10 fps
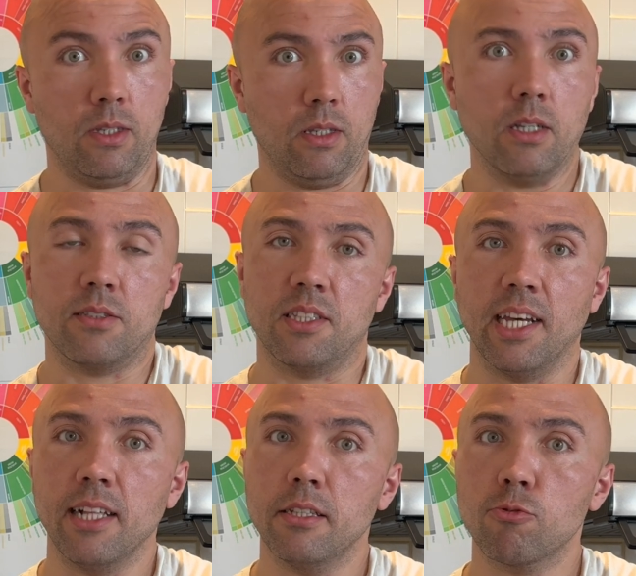as a
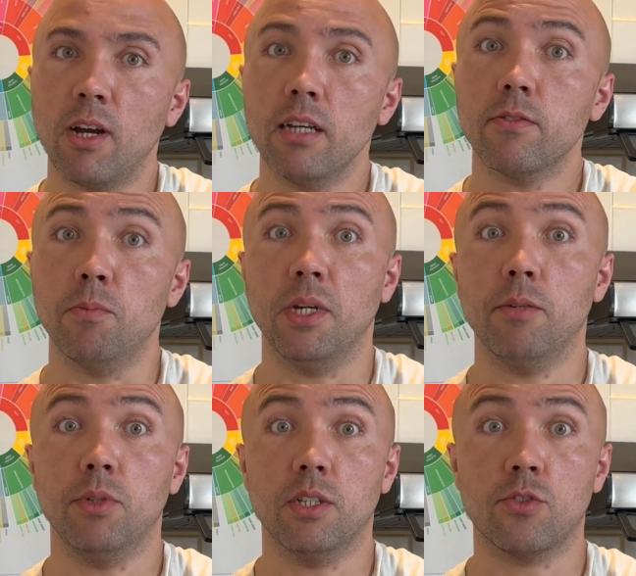daily driver,
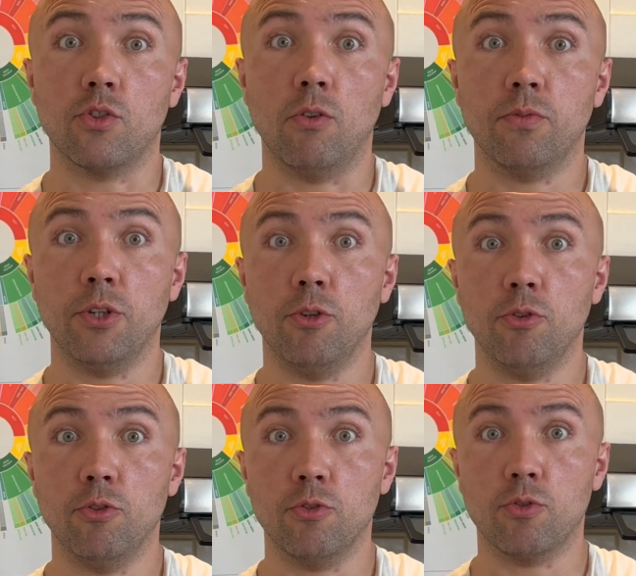maybe as something you
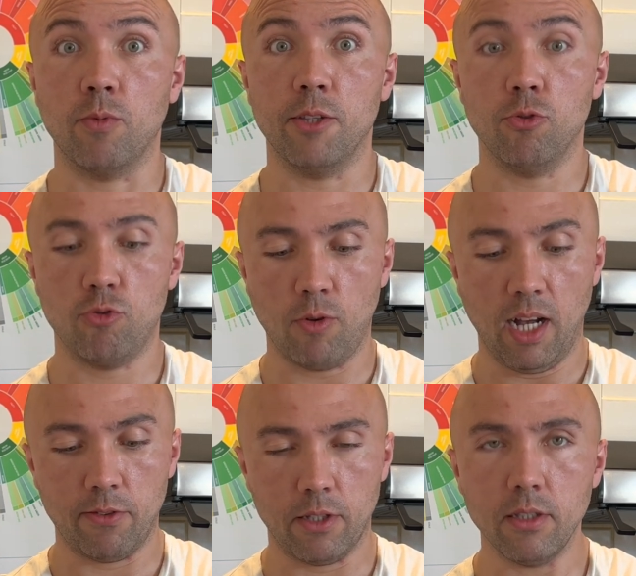use when you
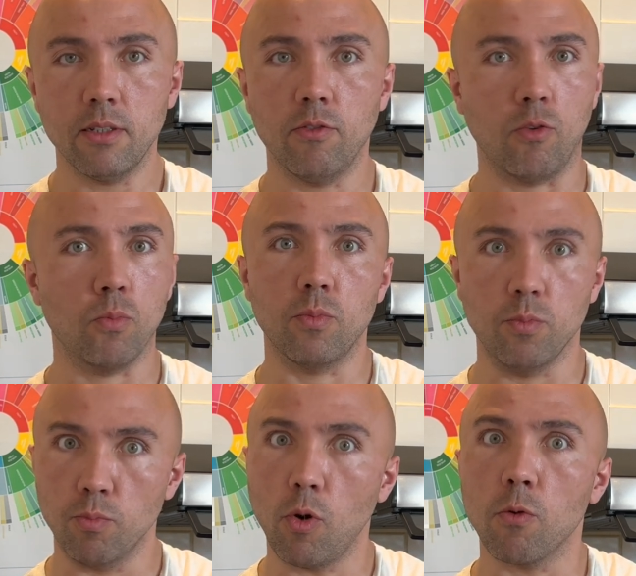travel. For
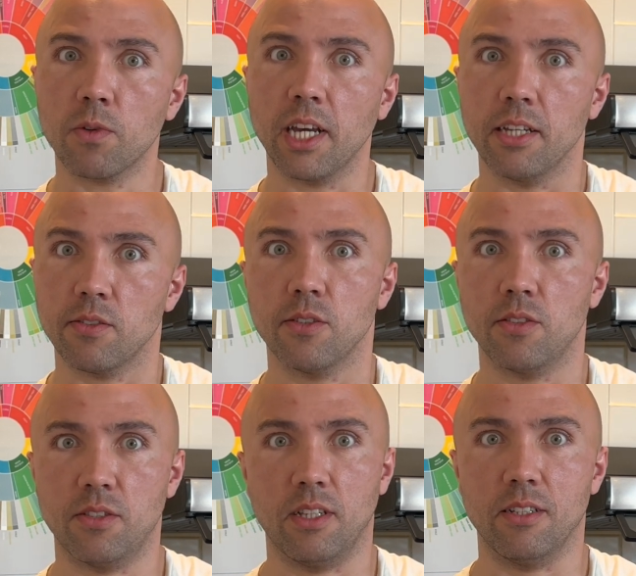both cases,
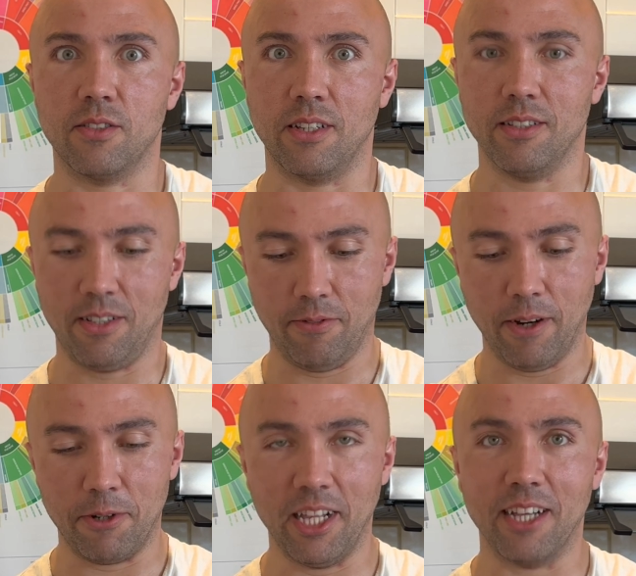it's a
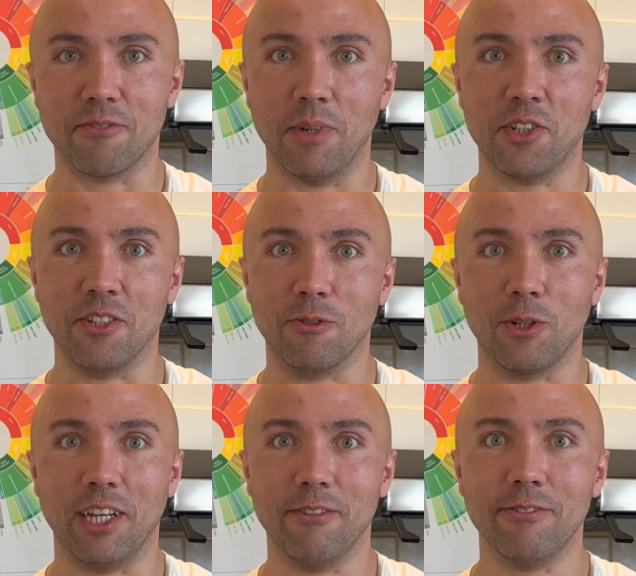very nice machine to
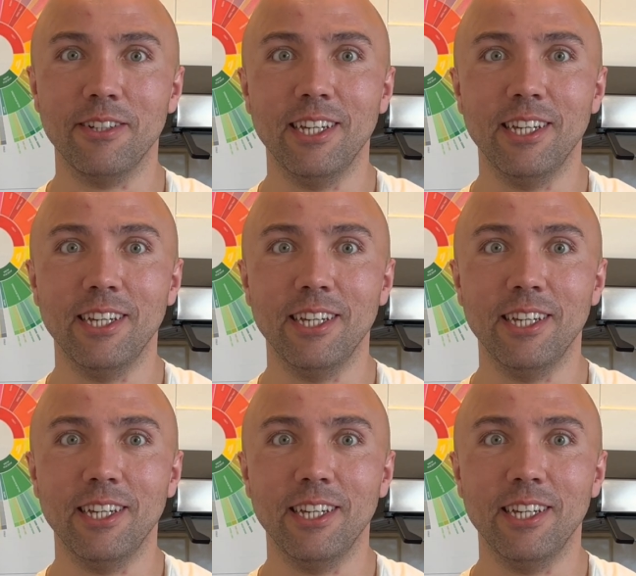have.